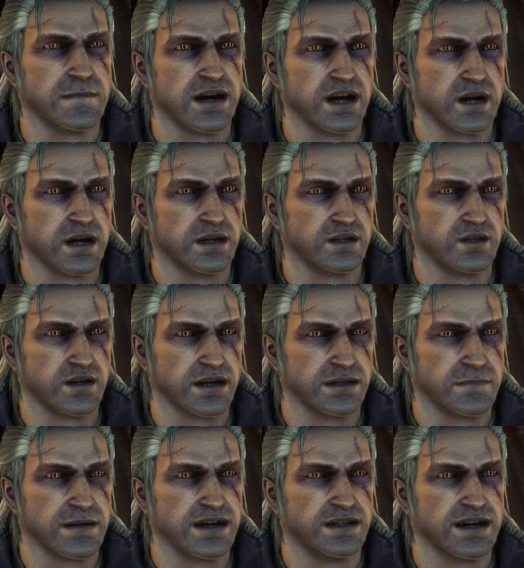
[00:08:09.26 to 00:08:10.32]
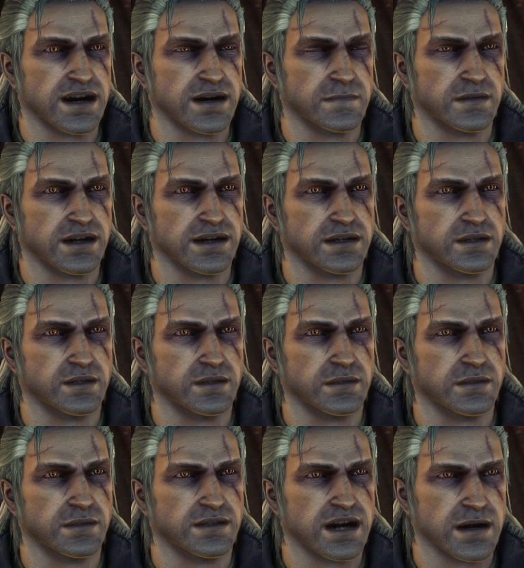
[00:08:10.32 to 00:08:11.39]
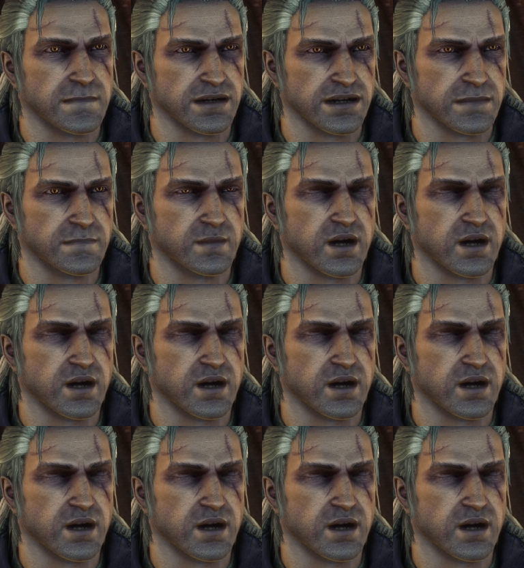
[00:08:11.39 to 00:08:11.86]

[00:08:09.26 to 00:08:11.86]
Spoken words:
I'm not going to waste my time reading. Tell me the